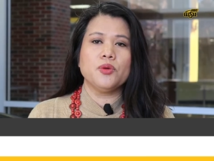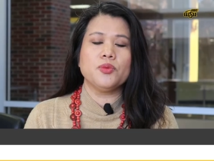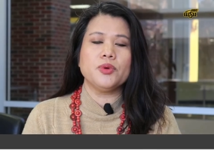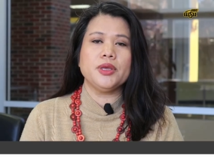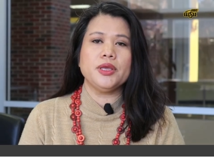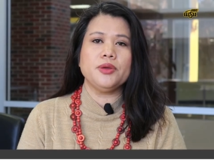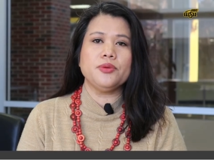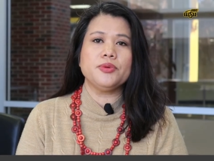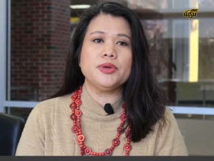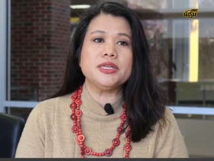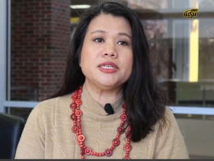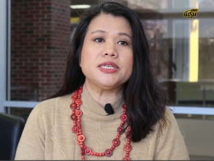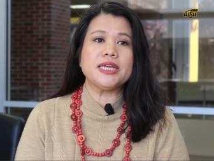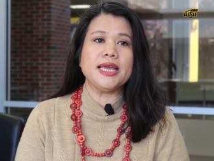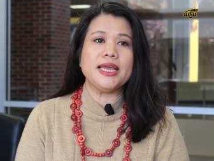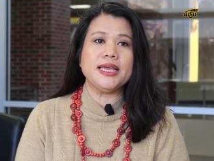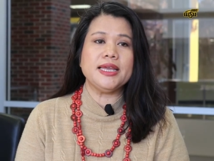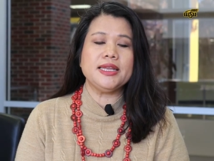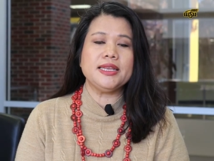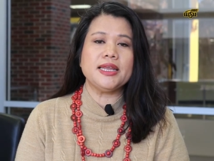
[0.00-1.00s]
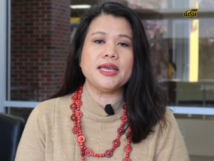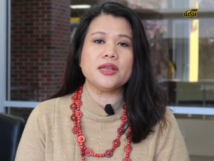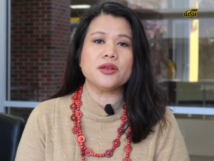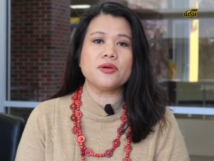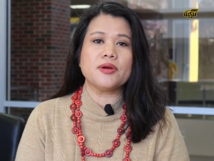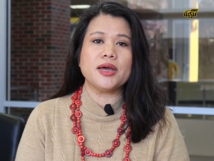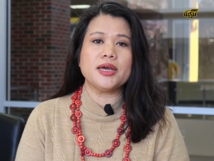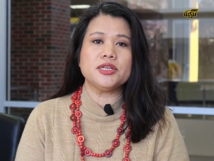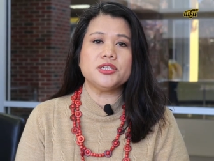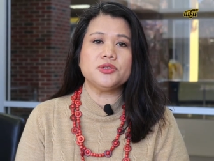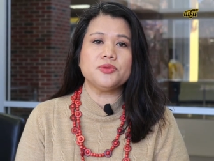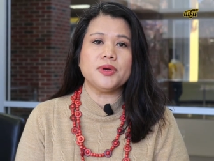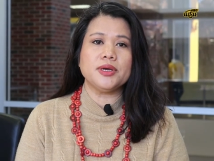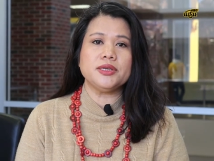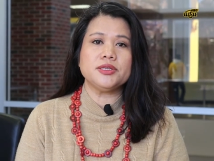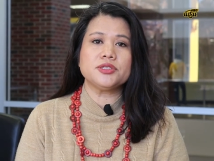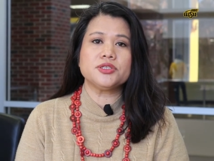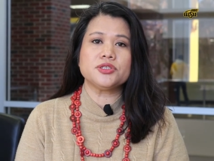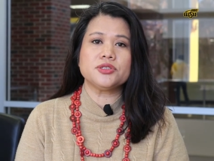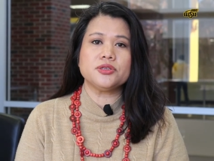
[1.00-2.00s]
We retain and
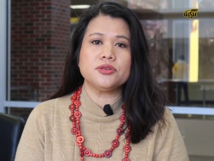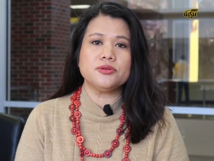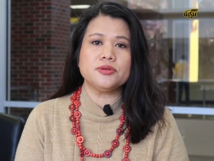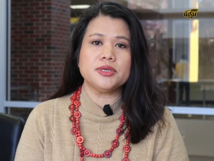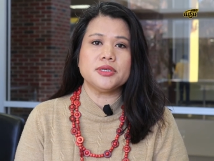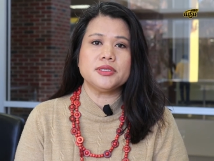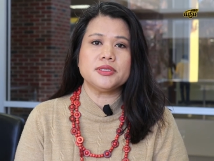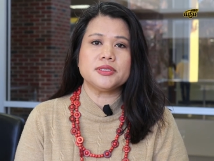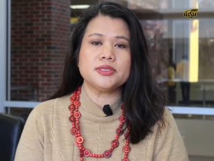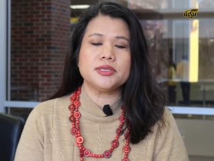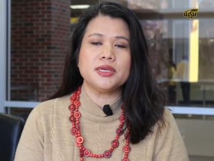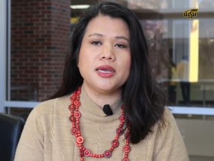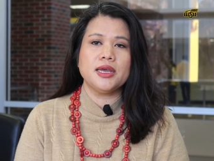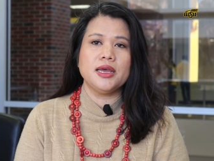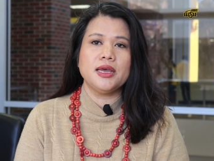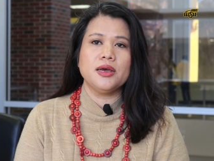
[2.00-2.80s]
graduate students.